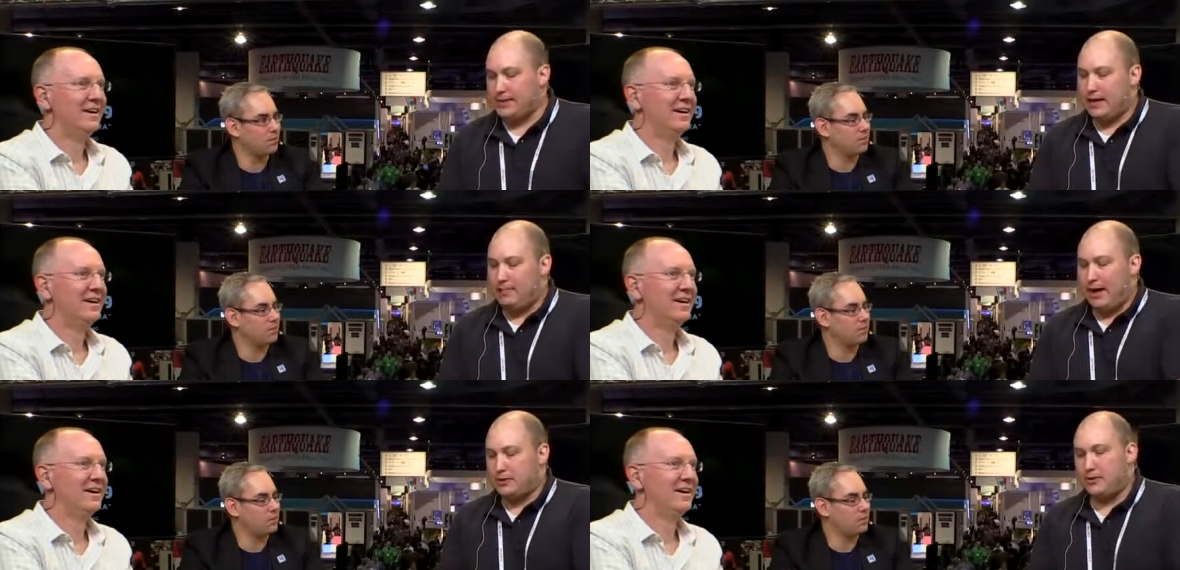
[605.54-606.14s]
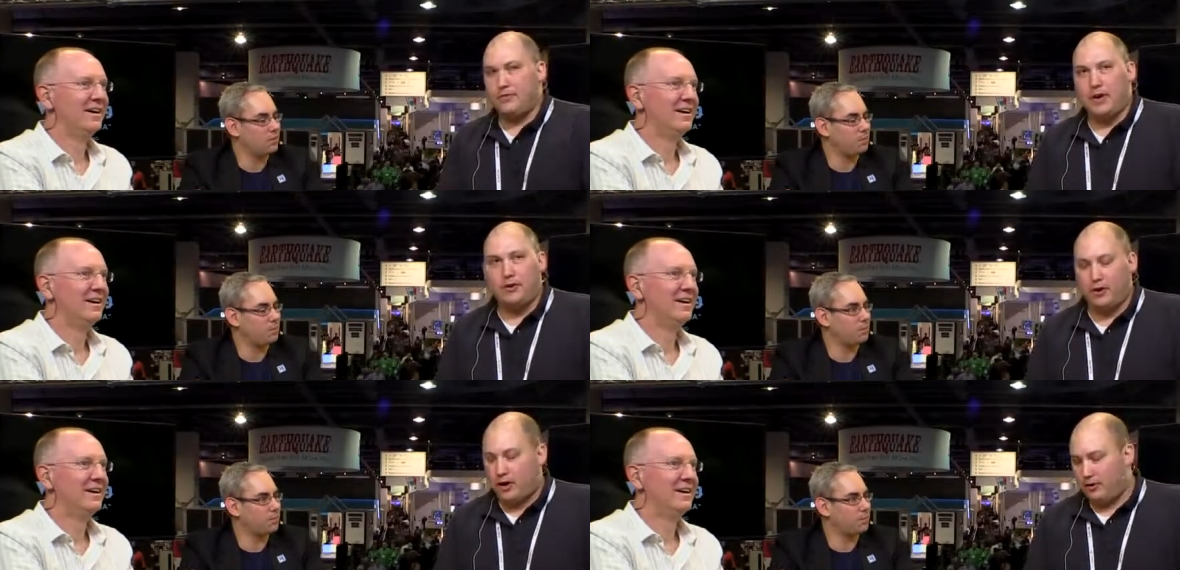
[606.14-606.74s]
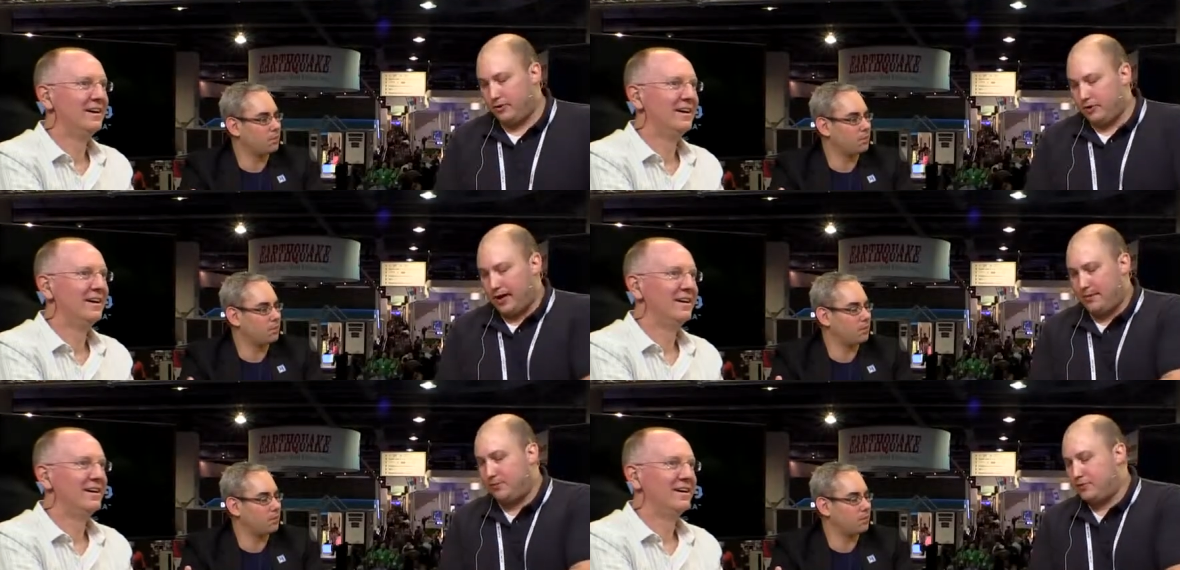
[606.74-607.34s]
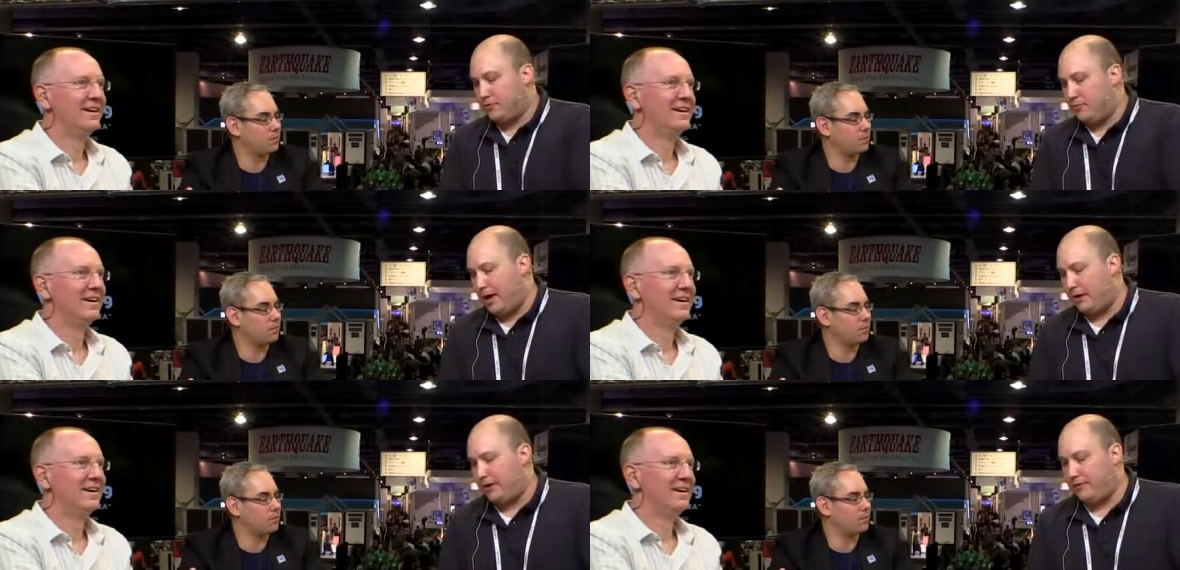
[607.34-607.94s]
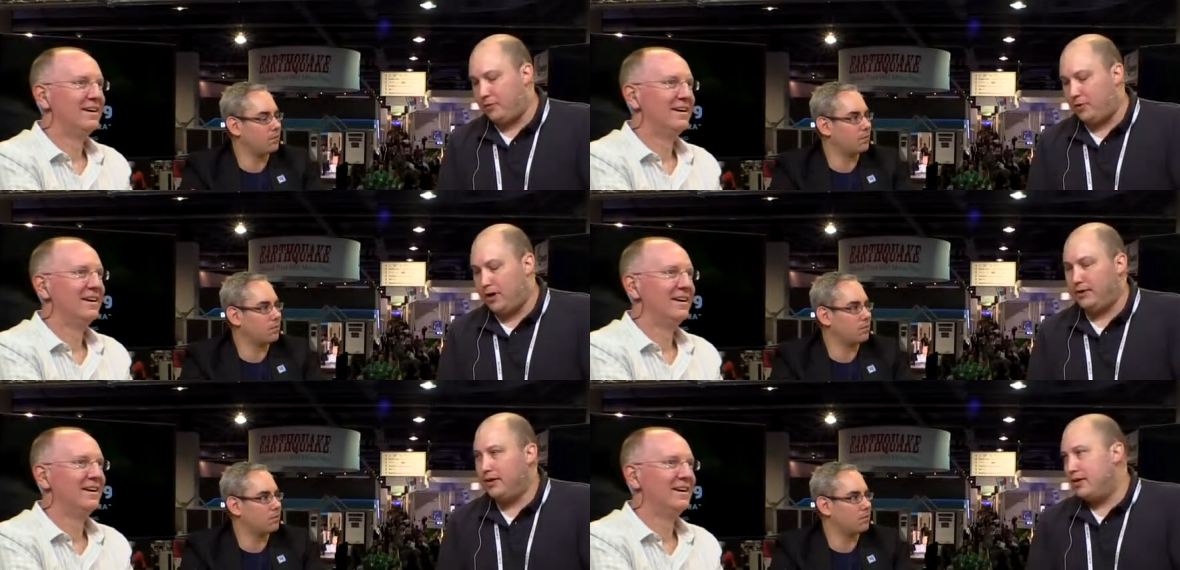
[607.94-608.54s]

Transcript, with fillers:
Speaker 1: said, it mounts with Velcro. You can screw mount it if you want.